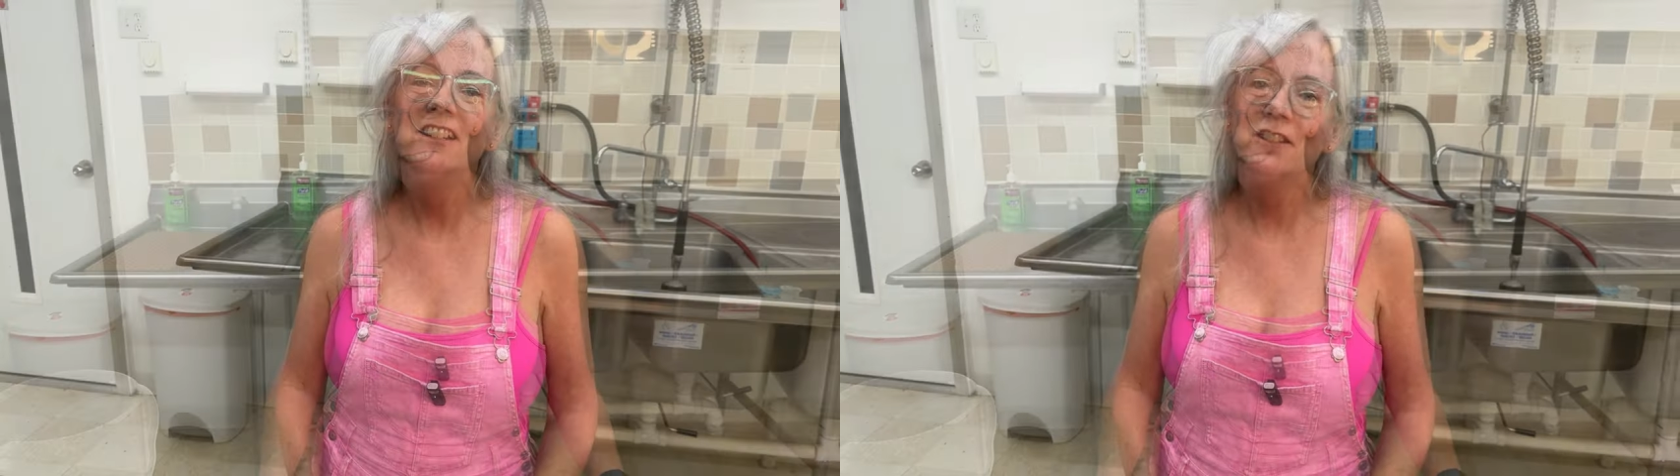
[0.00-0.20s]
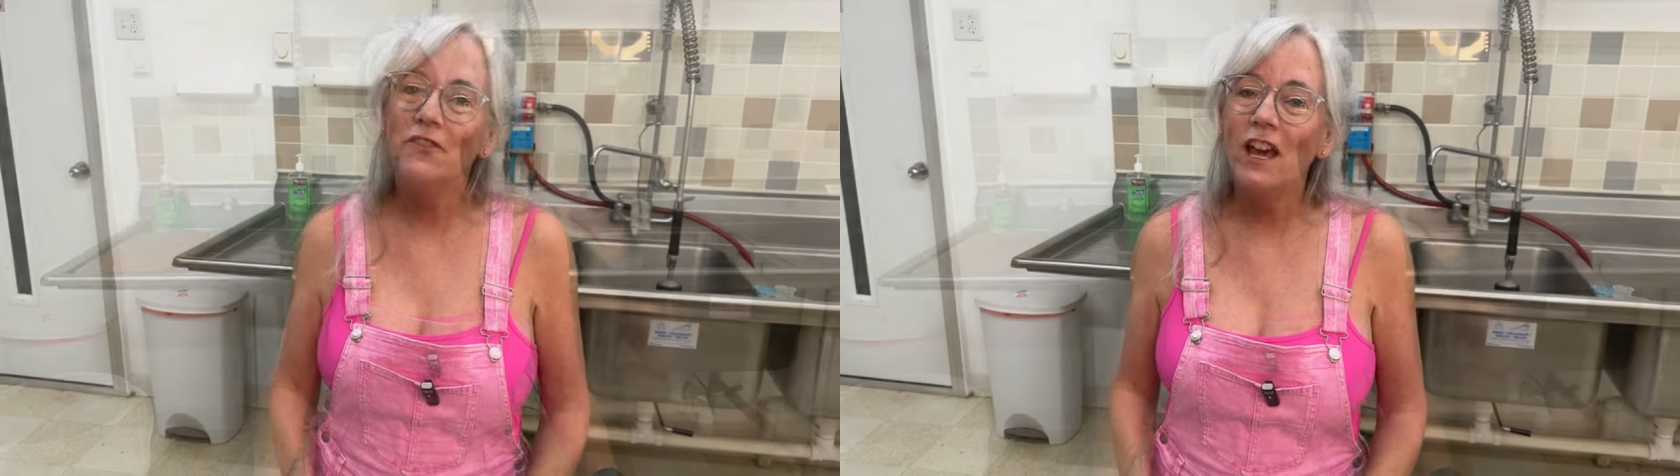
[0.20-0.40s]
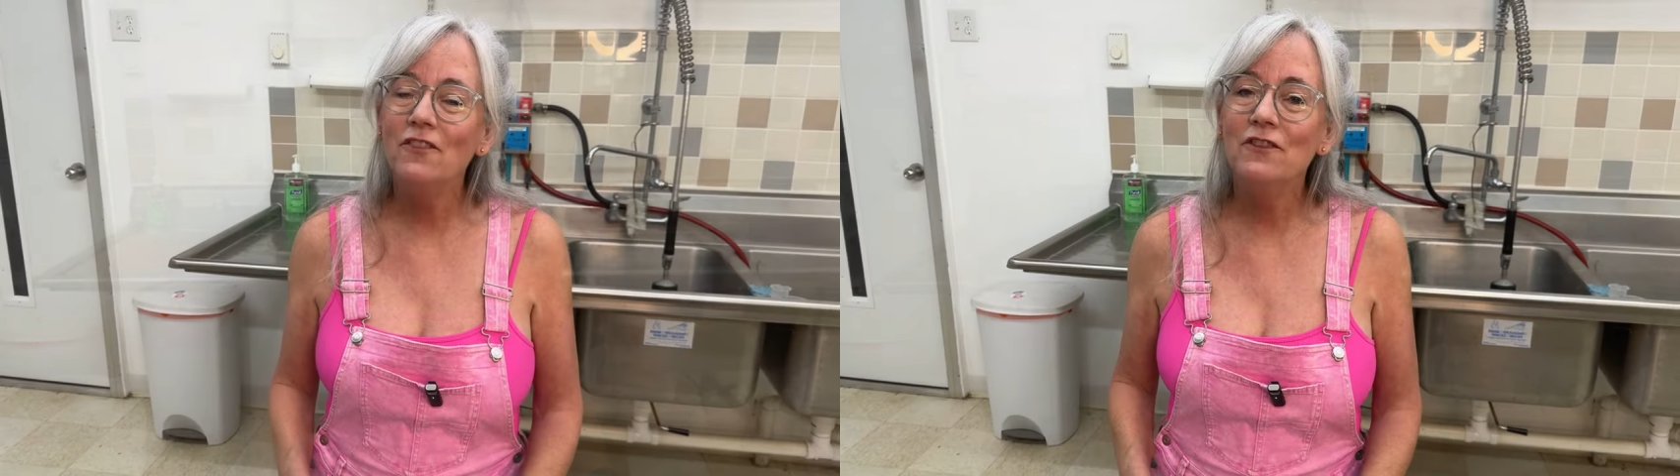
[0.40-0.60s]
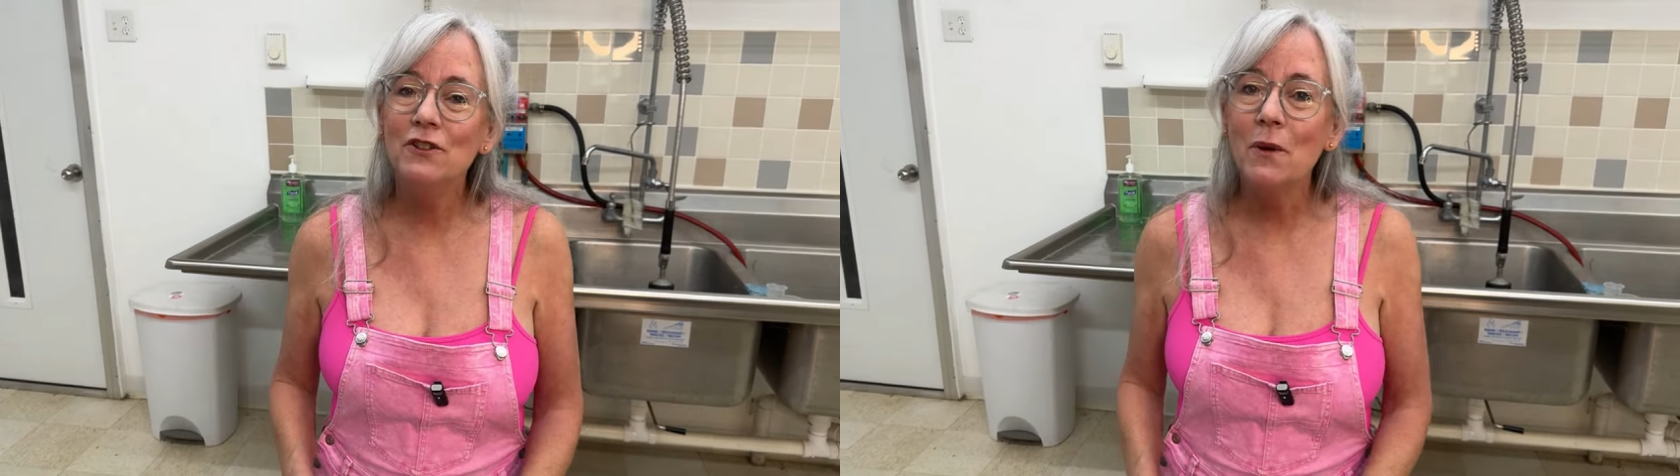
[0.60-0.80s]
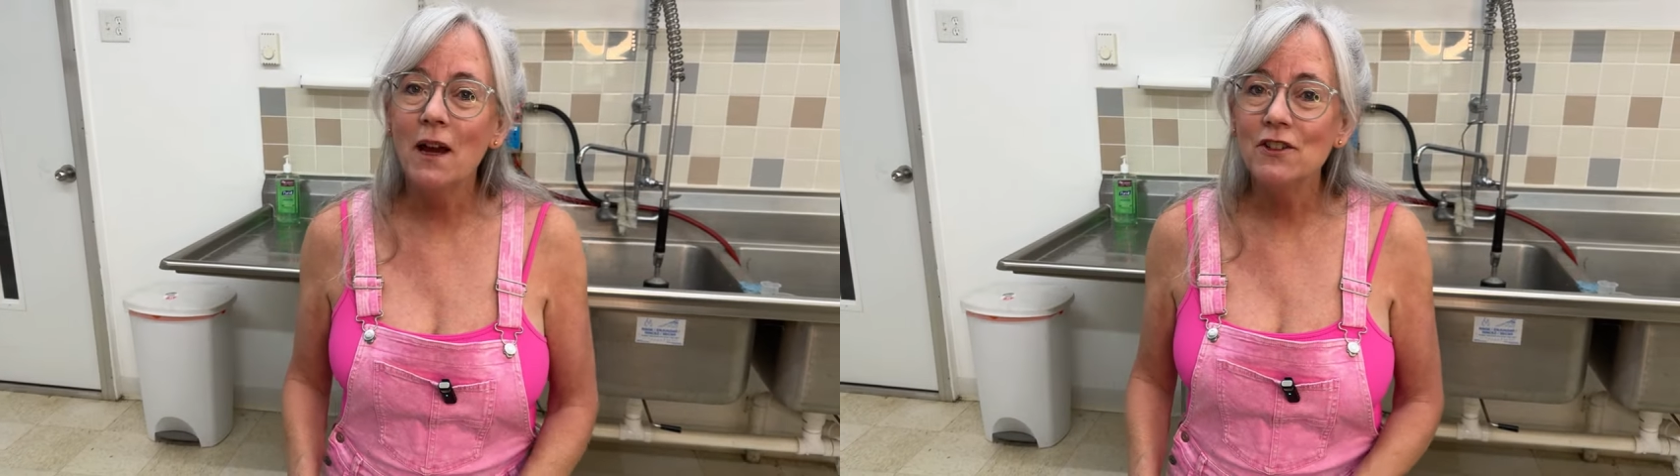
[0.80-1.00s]
So I've had a
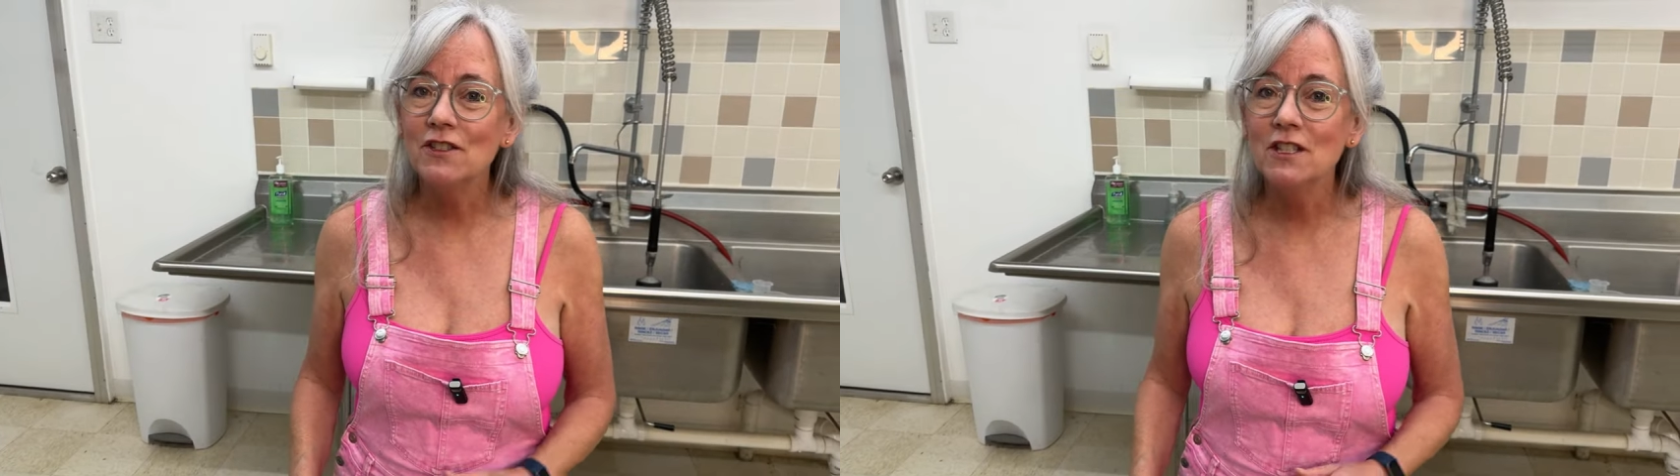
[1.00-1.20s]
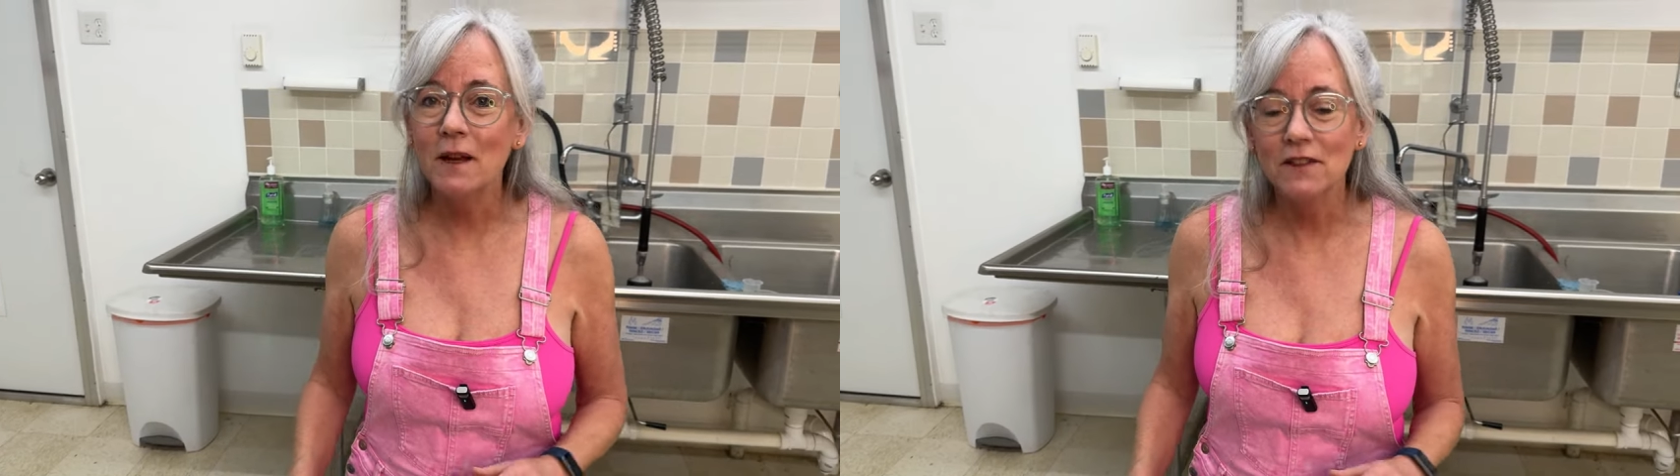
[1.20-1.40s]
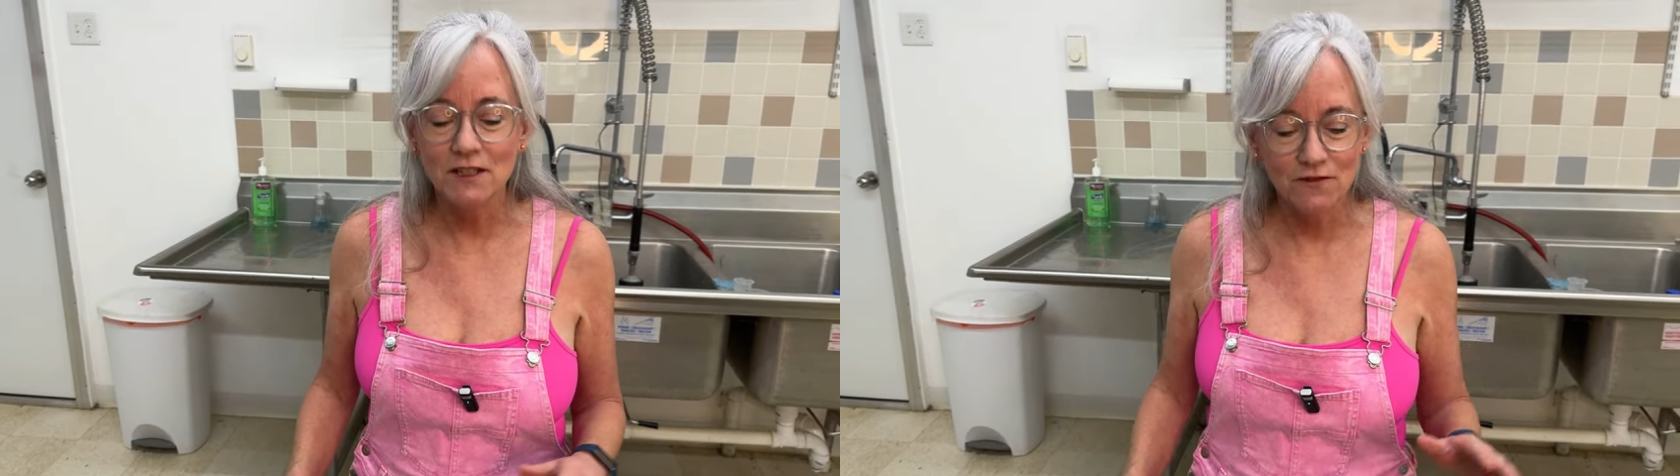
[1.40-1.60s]
few questions about the